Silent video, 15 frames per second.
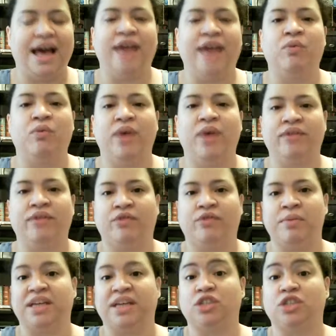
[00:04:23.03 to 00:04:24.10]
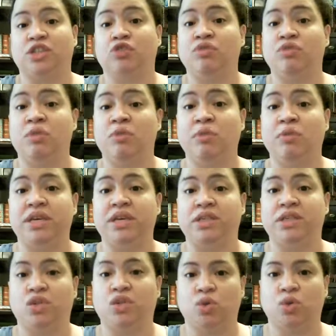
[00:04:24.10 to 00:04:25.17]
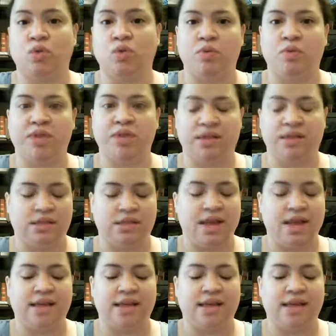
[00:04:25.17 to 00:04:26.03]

I went from extreme obese to obese.